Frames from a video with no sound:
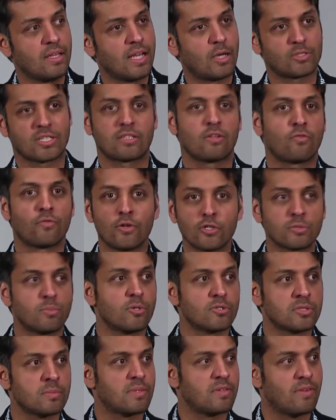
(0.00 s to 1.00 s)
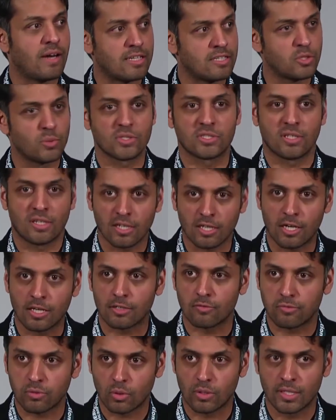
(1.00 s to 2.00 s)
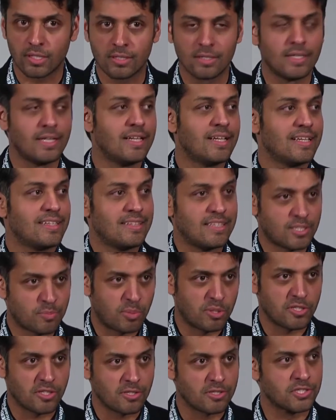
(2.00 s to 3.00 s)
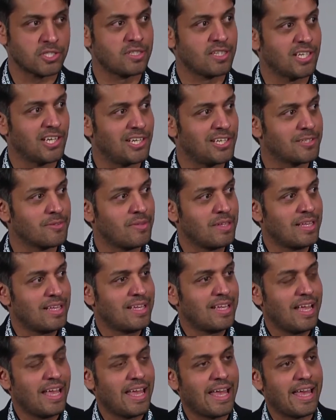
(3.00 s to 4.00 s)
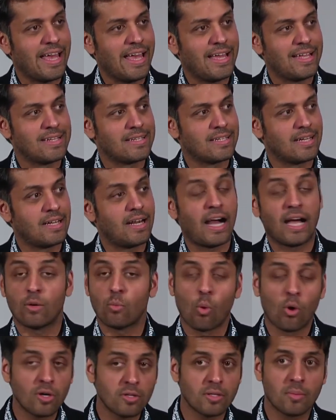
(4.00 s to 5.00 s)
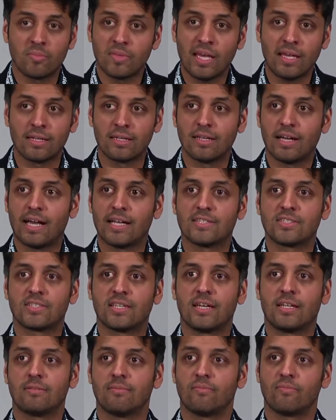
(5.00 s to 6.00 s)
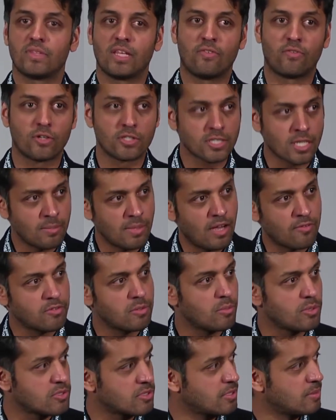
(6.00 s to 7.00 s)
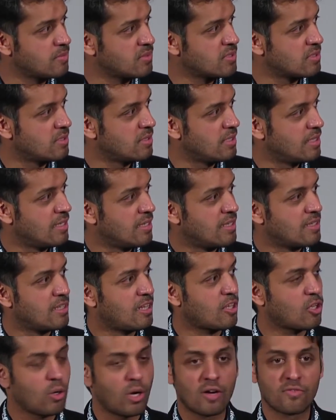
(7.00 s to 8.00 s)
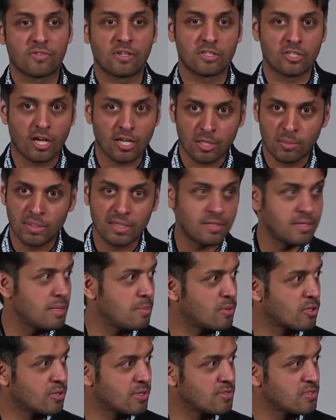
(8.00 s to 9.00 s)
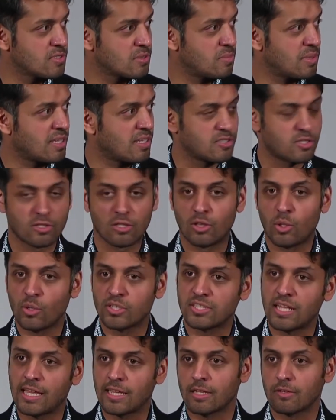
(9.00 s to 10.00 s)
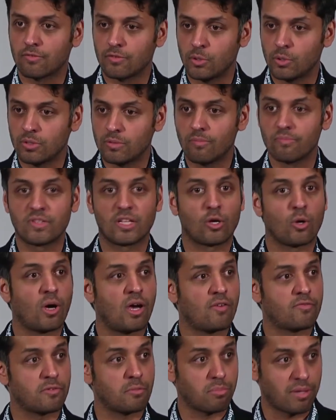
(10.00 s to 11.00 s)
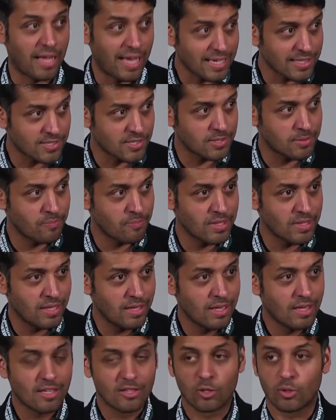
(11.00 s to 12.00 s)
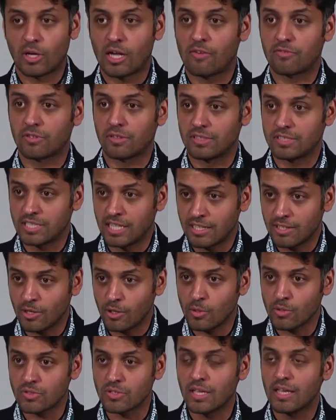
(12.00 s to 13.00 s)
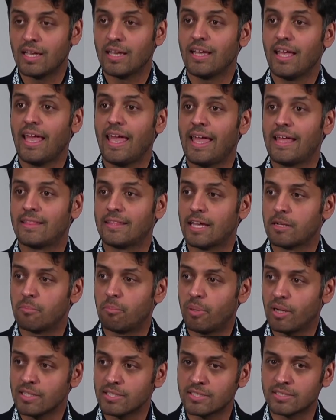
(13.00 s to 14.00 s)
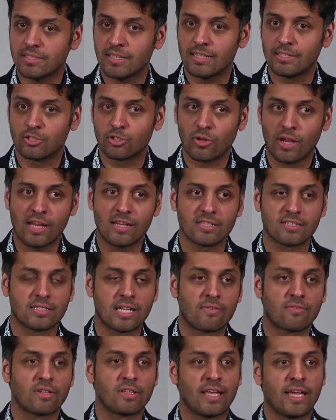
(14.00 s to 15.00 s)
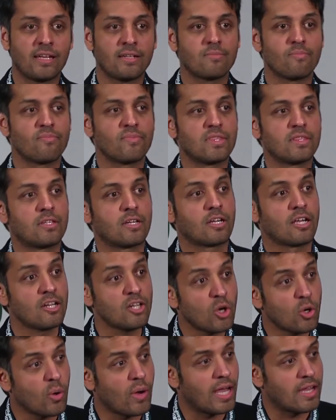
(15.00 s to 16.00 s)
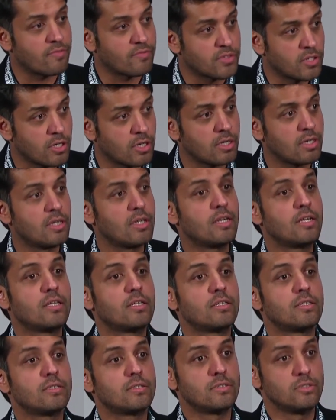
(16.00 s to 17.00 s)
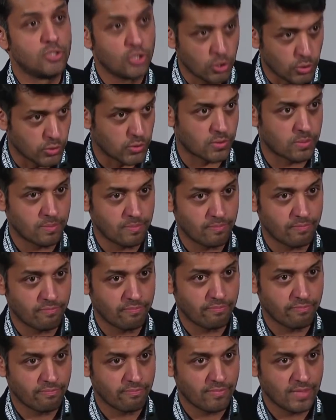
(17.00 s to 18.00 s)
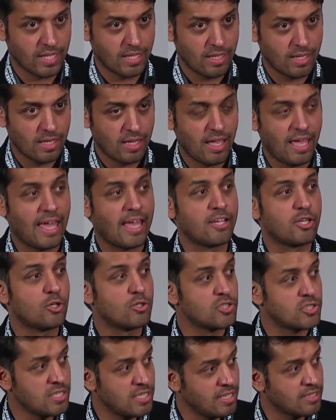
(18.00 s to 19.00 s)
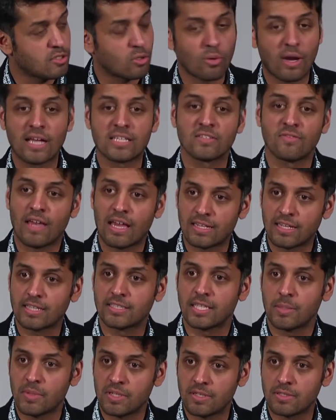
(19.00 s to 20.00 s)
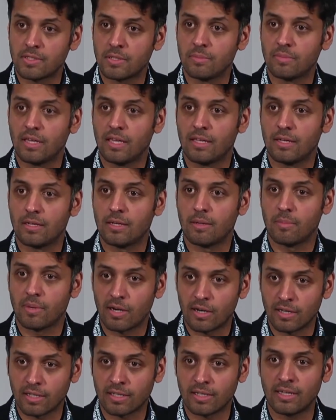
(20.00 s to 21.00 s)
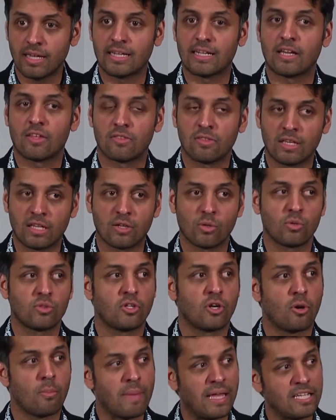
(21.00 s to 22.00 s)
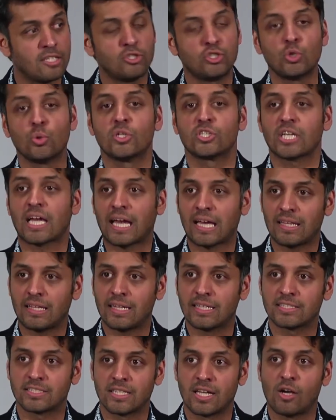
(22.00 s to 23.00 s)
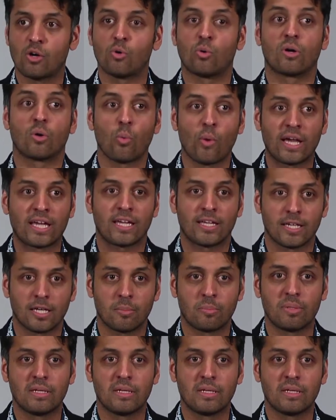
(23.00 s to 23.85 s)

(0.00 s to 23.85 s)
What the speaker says: the first Muslim invited to a synagogue in Florida, this particular synagogue. And I warned them then. I said, they first come after Muslims. They'll go after undocumented immigrants because it's the lowest hanging fruit. They'll go after blacks. They'll go after Latinos. And that bus and train is never late. They're gonna go after Jews. And you're seeing the rise of anti-Semitism in America, and I think there are many Jewish allies now who are waking up